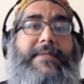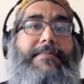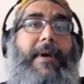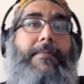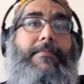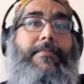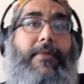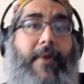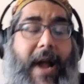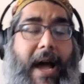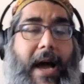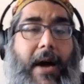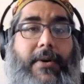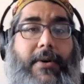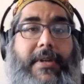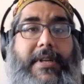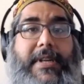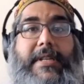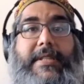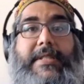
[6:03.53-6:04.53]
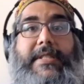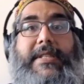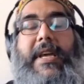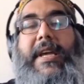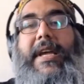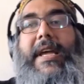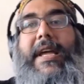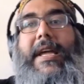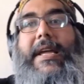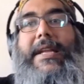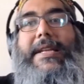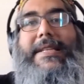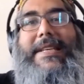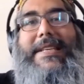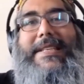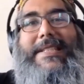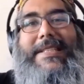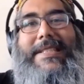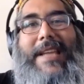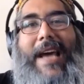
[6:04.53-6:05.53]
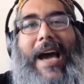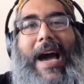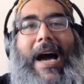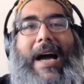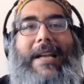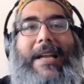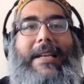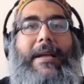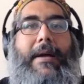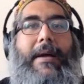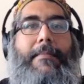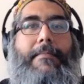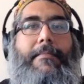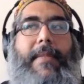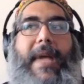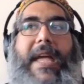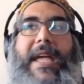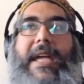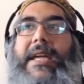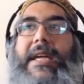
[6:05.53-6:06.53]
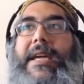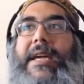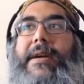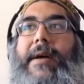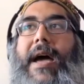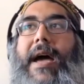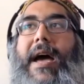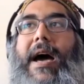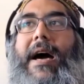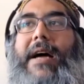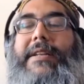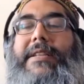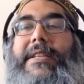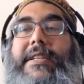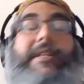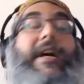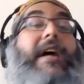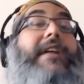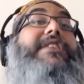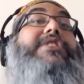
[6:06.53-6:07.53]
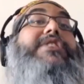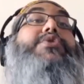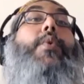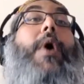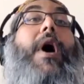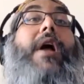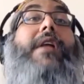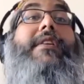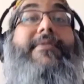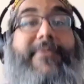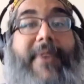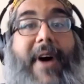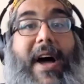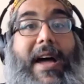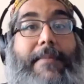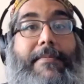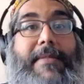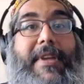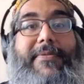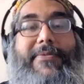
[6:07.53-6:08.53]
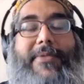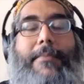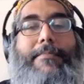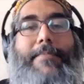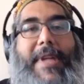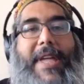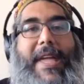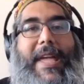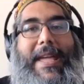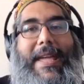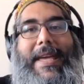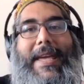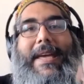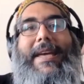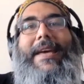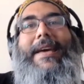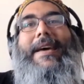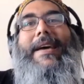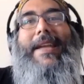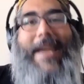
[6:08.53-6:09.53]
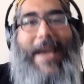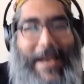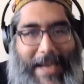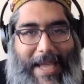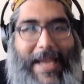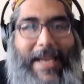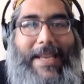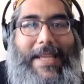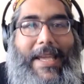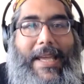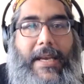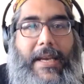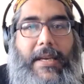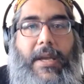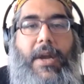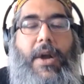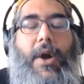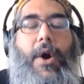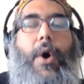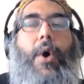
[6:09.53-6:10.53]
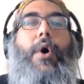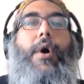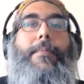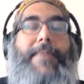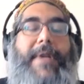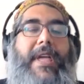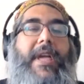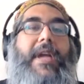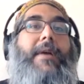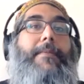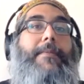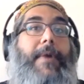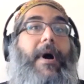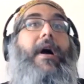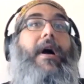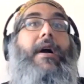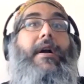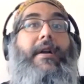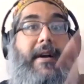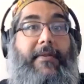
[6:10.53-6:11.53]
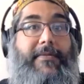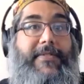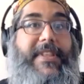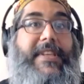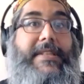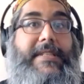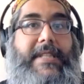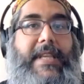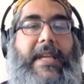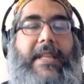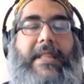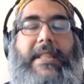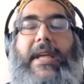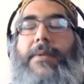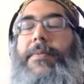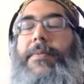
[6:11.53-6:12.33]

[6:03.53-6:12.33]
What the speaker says: my brownness does not disqualify me from being Canadian or being part of this thing that